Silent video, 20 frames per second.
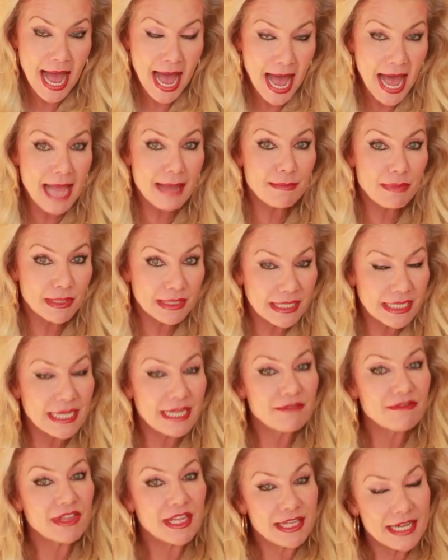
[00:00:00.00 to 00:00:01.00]
I
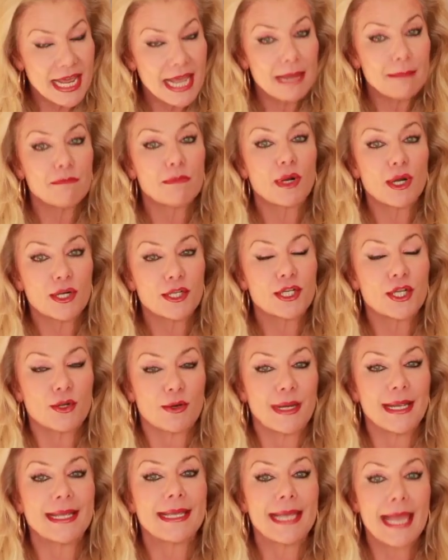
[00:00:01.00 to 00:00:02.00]
believe the name
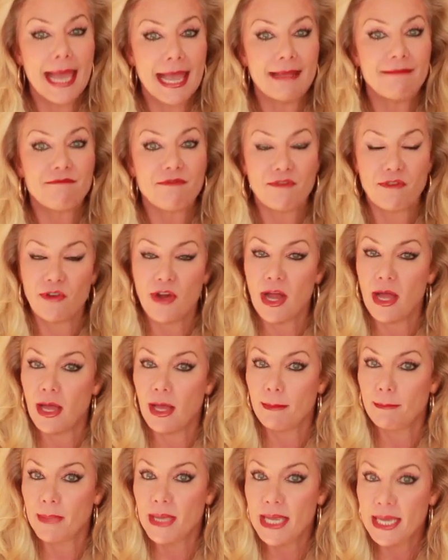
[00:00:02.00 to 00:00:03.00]
Mercury came
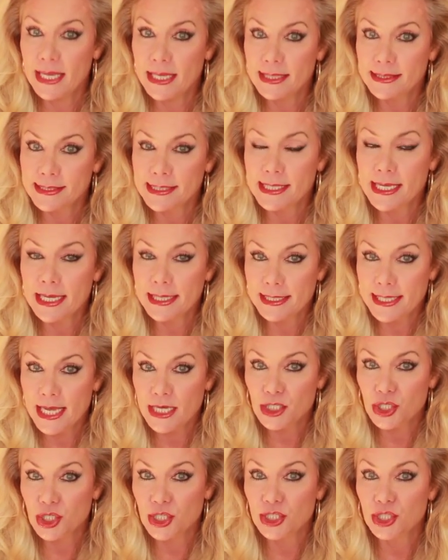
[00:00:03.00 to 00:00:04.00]
from his
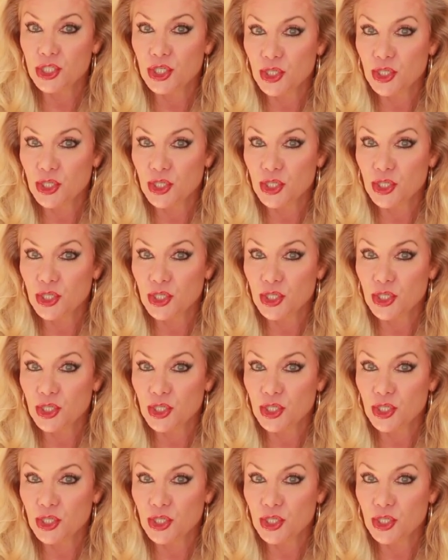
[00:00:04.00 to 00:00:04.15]
connection